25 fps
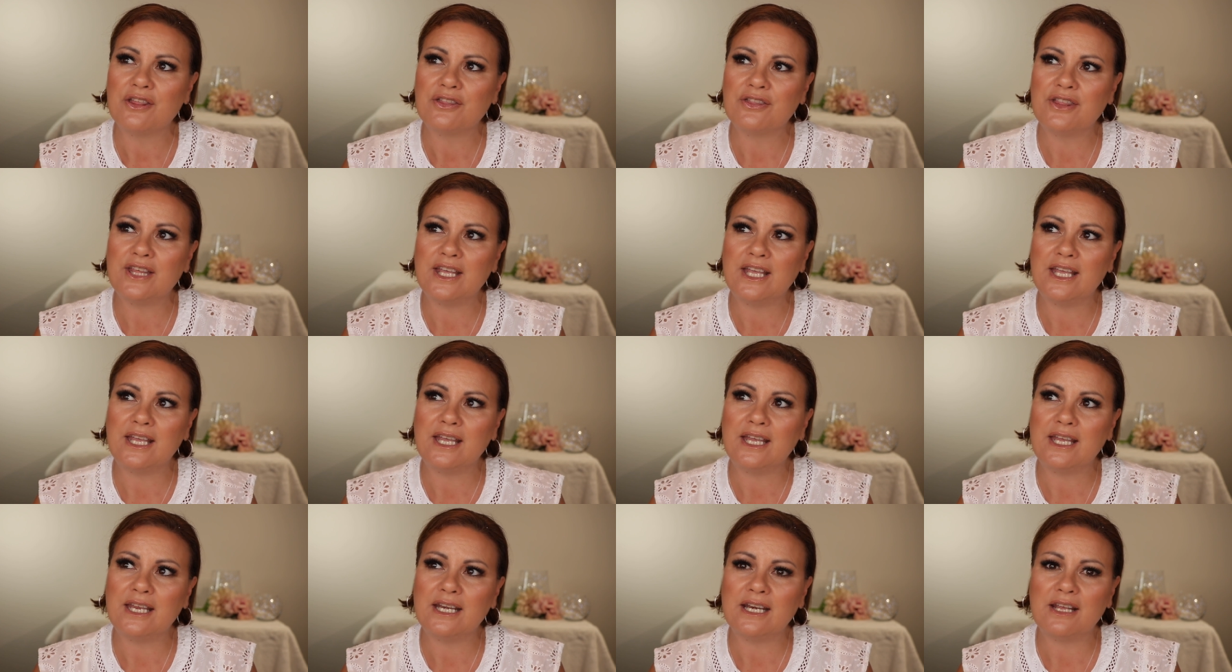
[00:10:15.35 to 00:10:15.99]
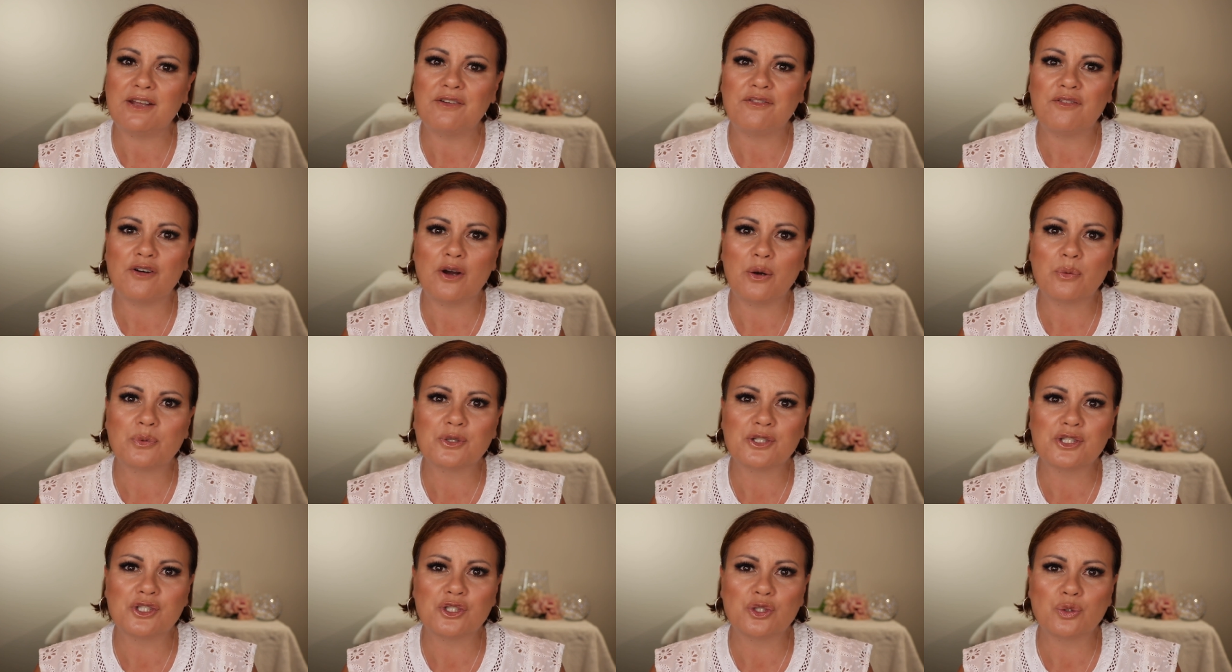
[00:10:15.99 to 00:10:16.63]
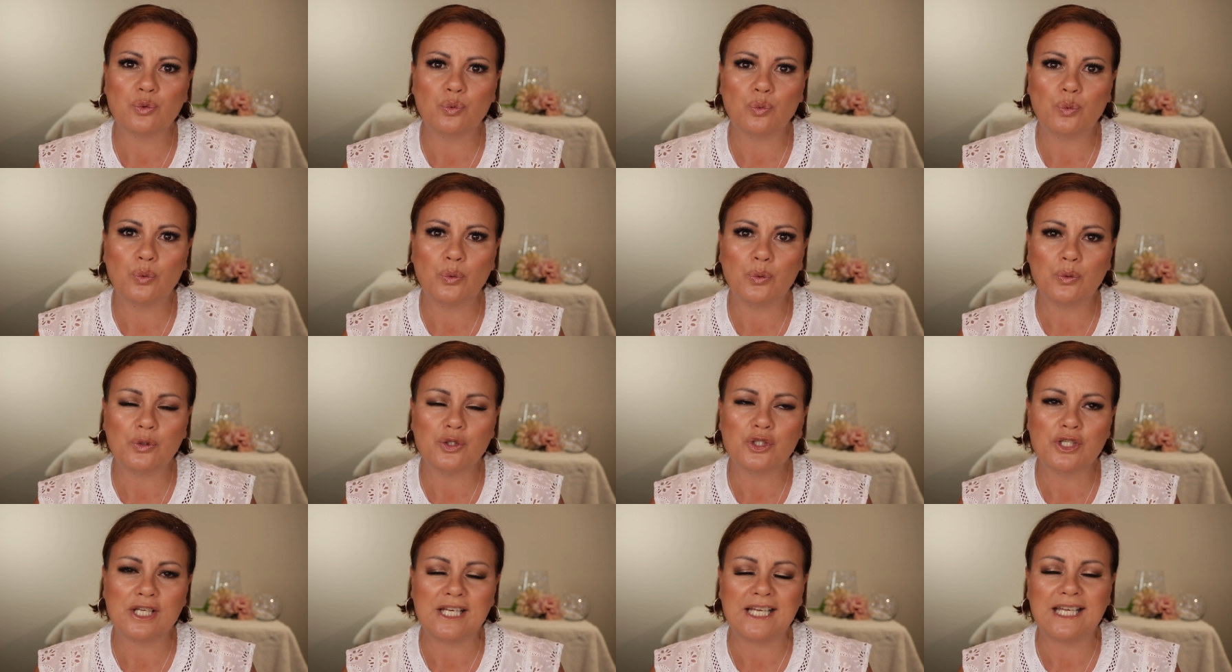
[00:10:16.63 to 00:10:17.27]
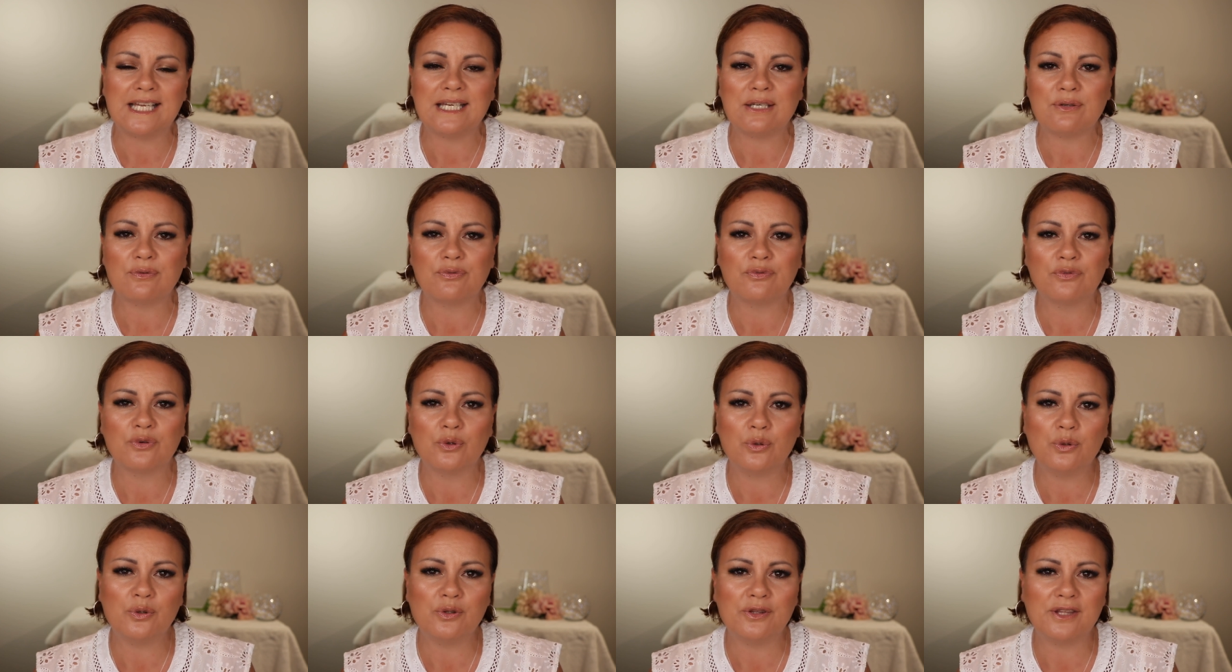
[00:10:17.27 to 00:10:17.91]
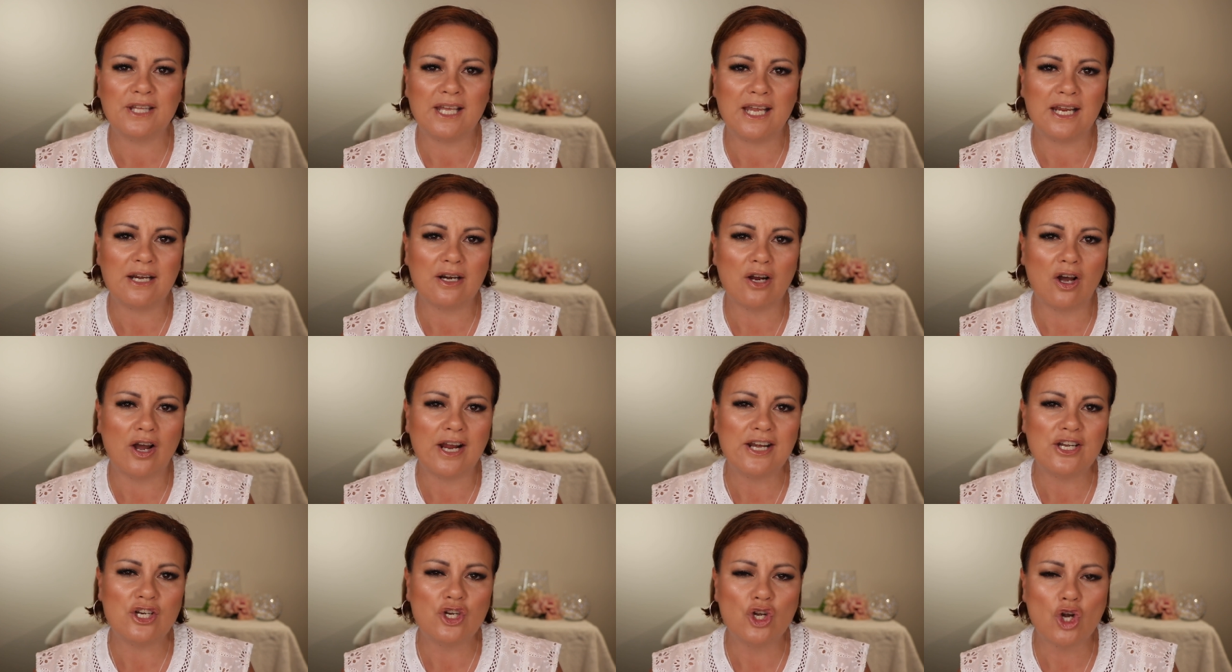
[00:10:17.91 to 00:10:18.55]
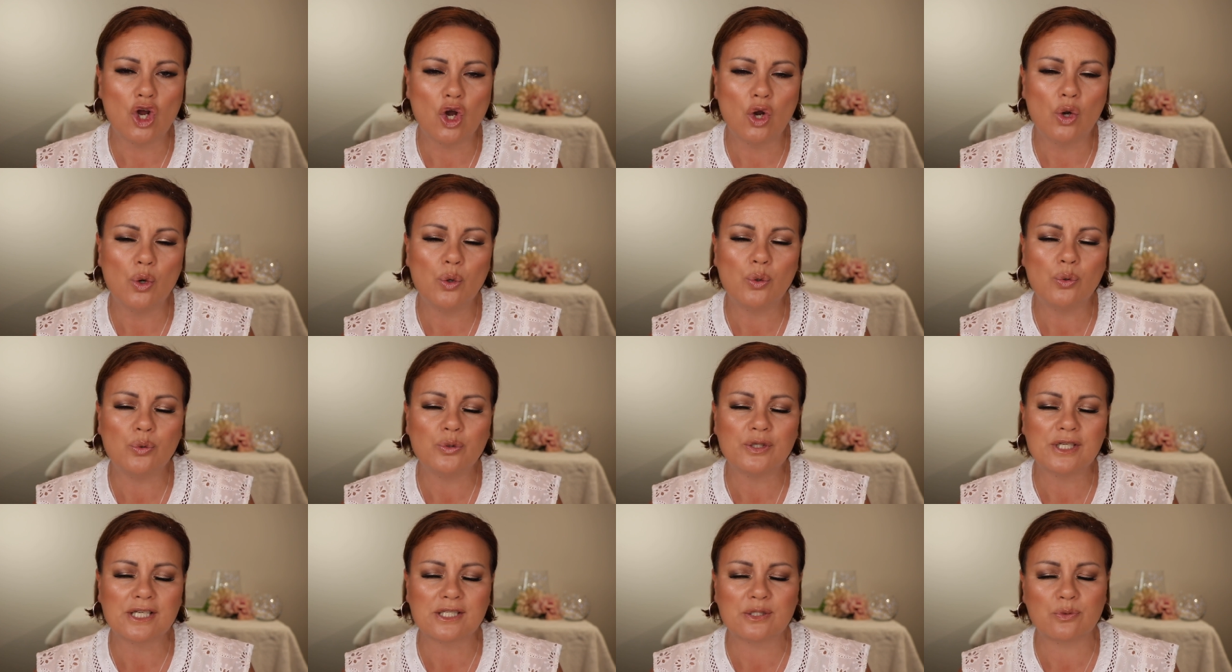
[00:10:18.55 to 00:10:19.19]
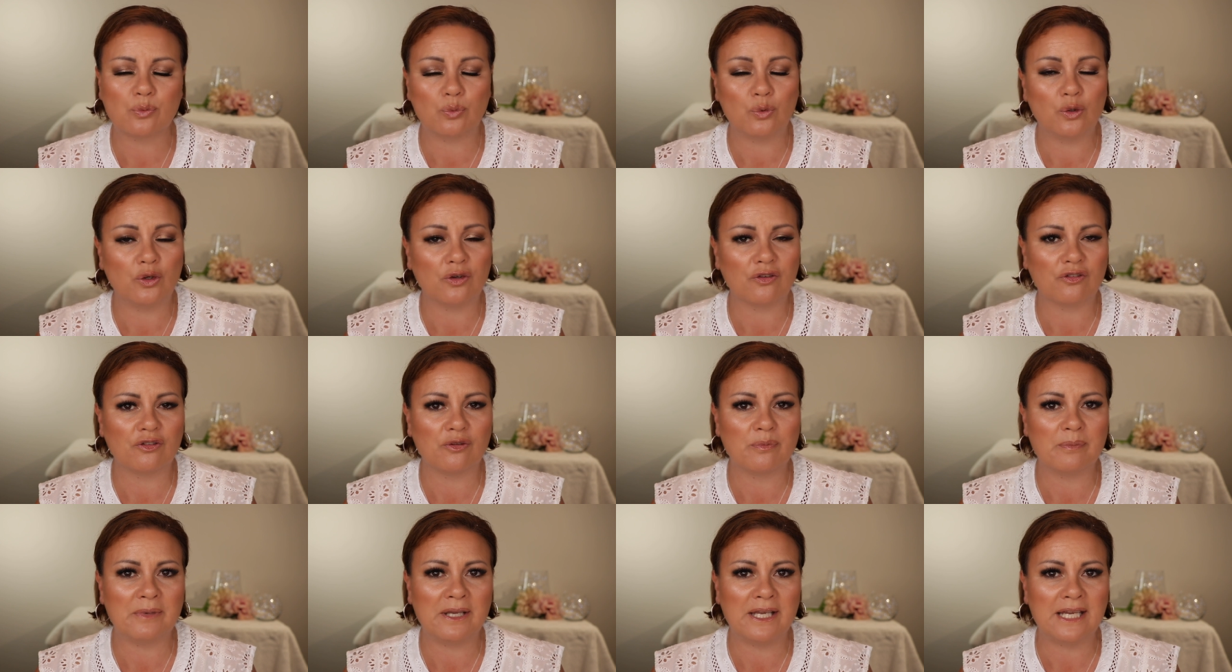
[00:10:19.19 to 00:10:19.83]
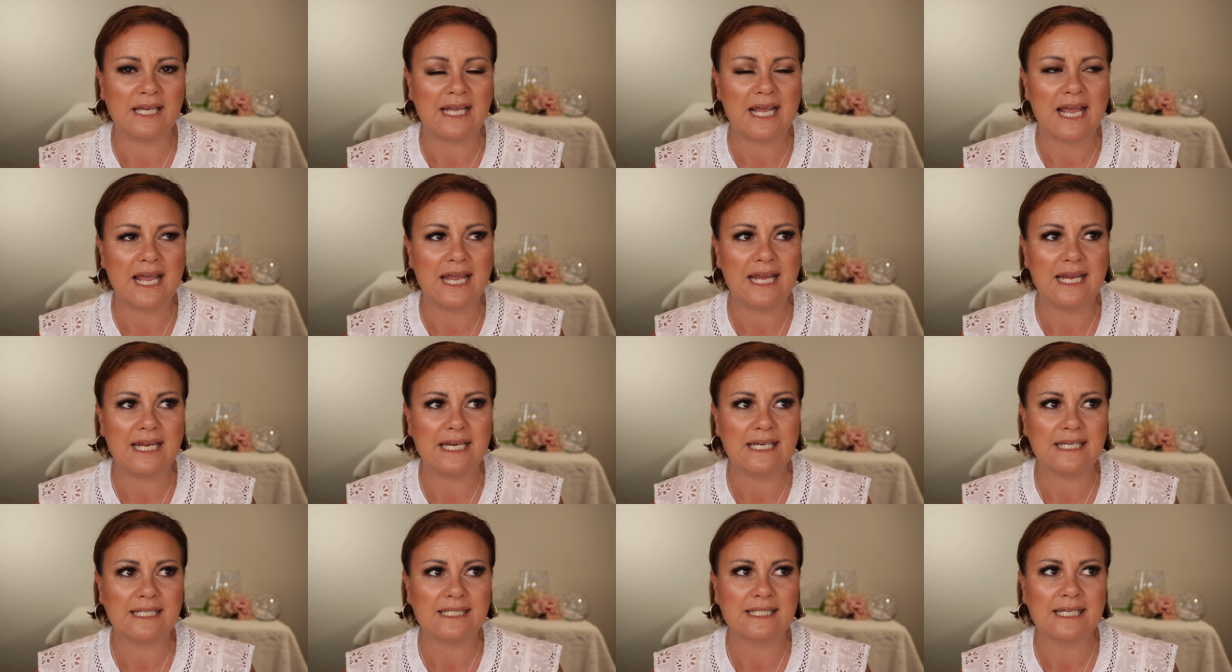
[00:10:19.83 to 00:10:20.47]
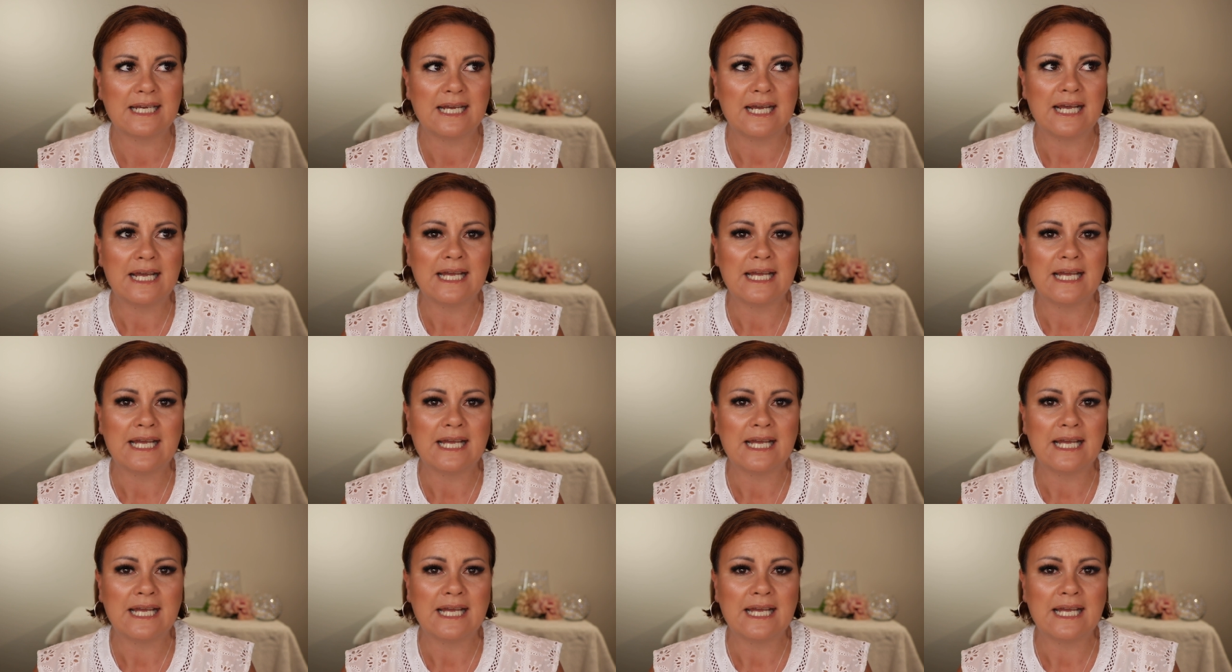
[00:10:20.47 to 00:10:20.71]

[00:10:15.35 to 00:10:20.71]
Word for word: than if I was to eat food that I know doesn't work for me. And